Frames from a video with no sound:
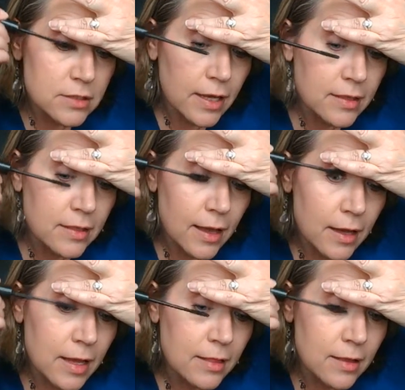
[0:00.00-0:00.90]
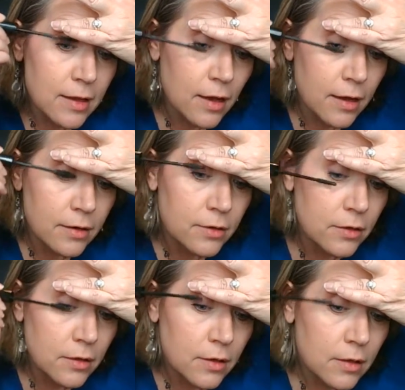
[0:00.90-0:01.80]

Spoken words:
like that, and then under,